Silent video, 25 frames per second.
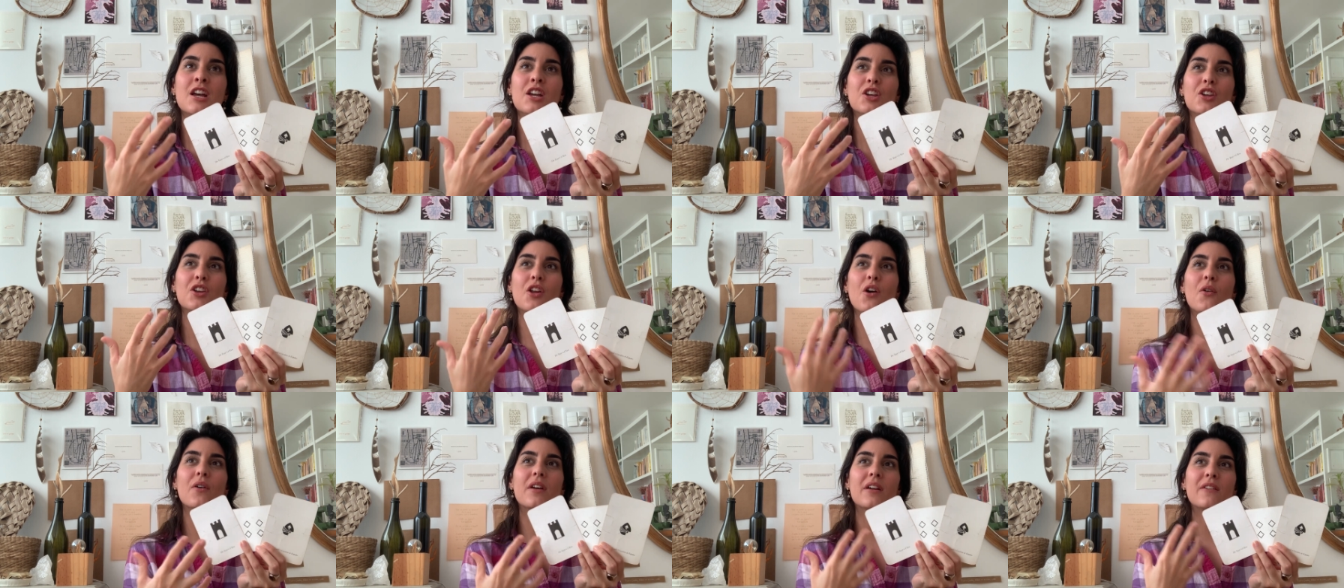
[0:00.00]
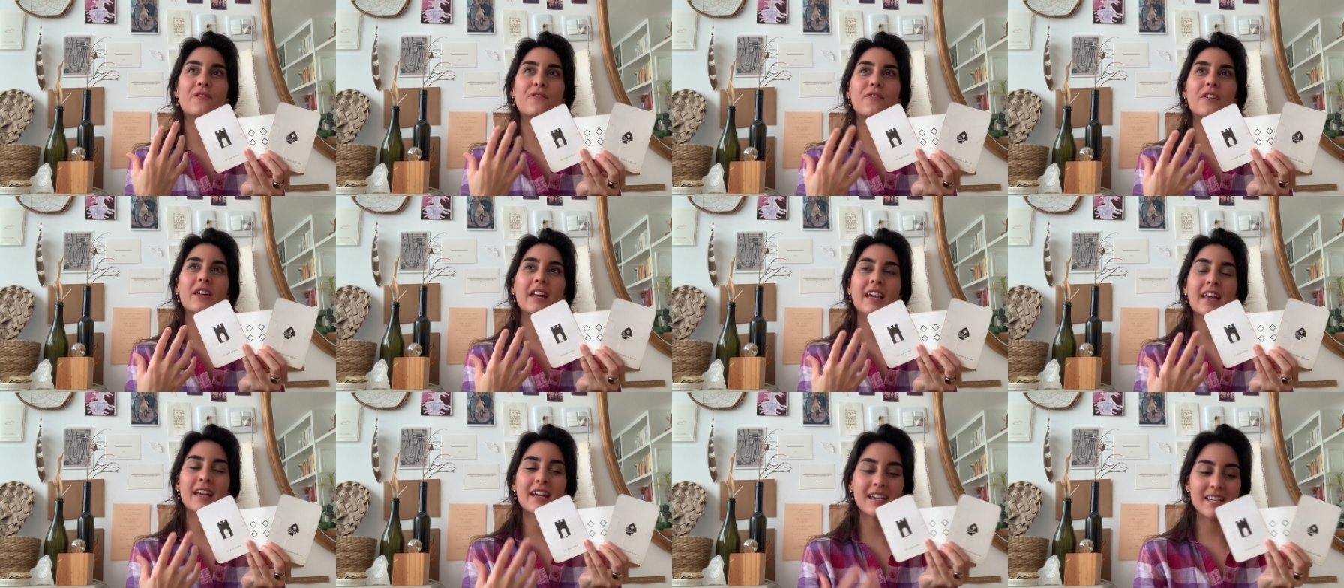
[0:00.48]
if
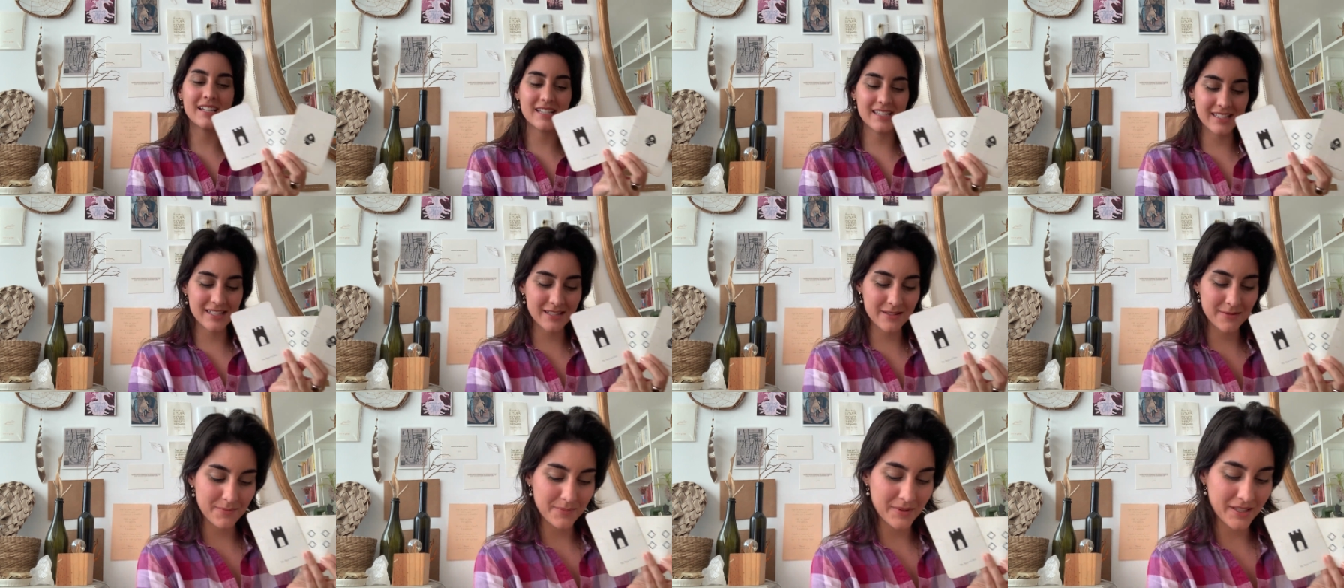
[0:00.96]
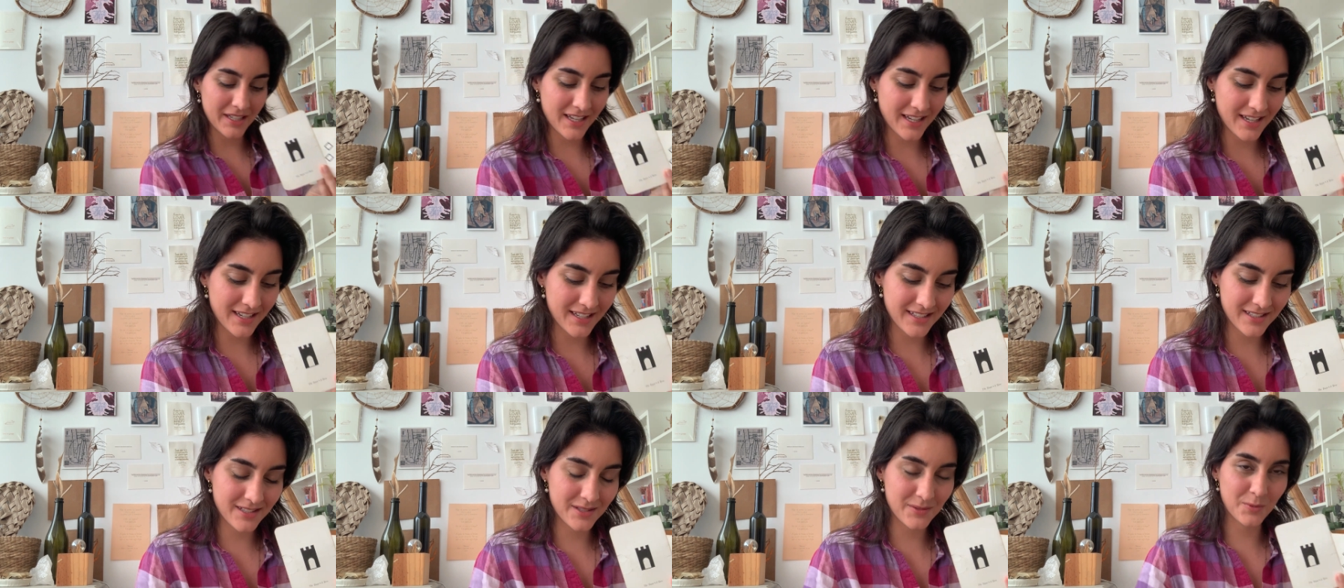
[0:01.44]
it is,
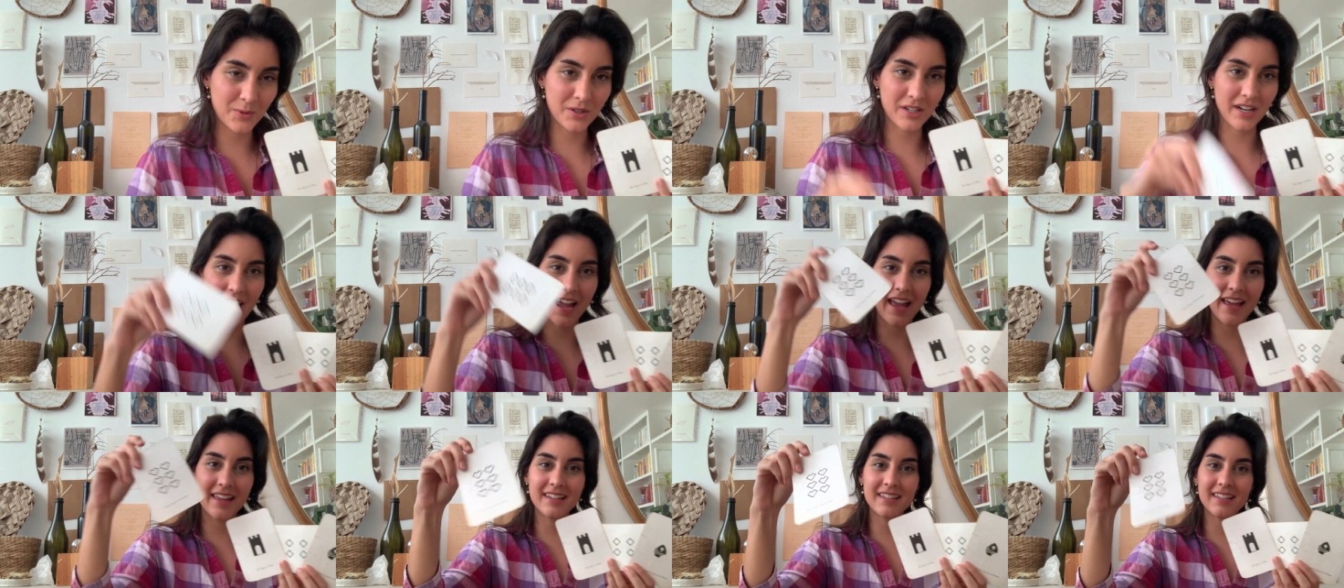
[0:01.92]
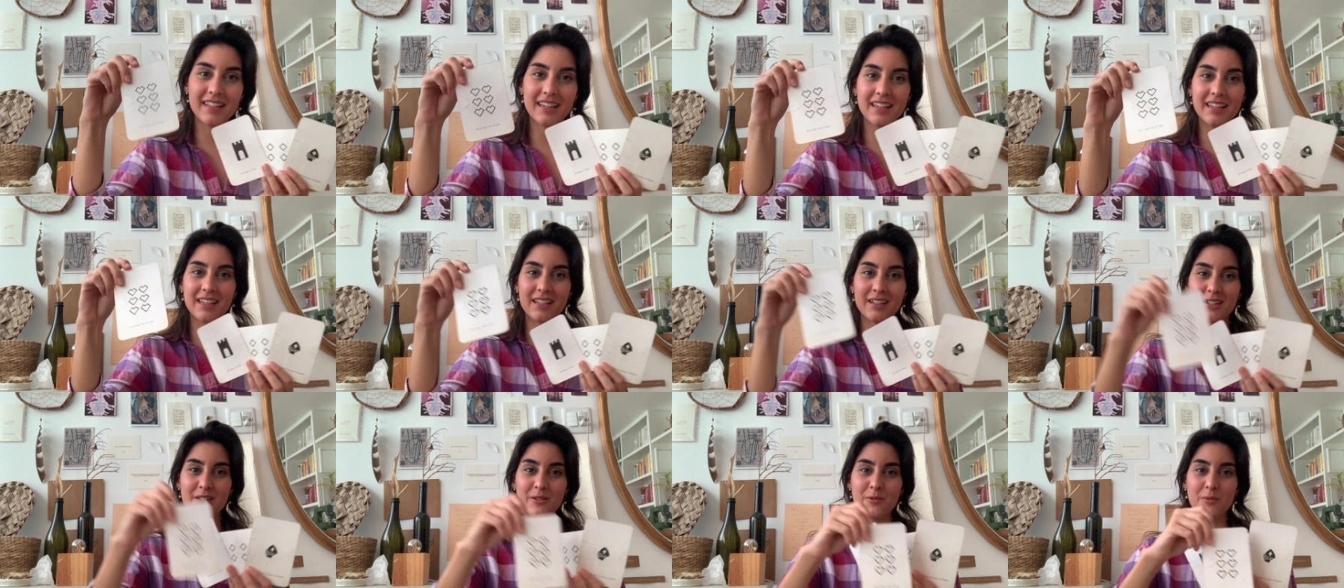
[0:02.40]
because we're ending
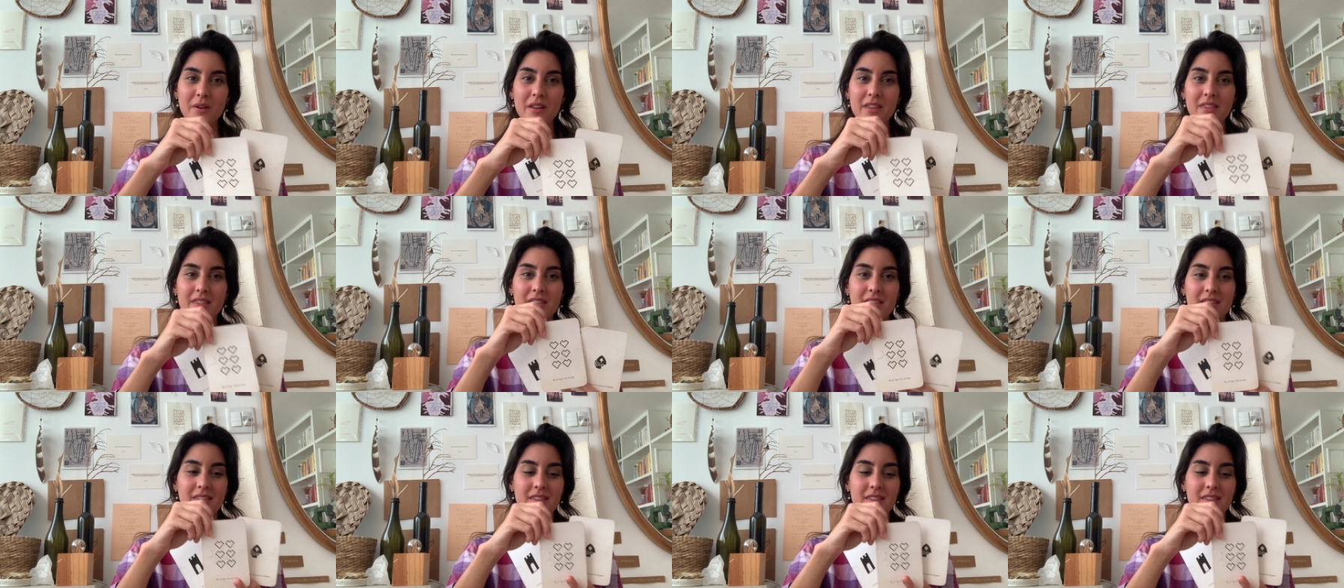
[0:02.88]
here with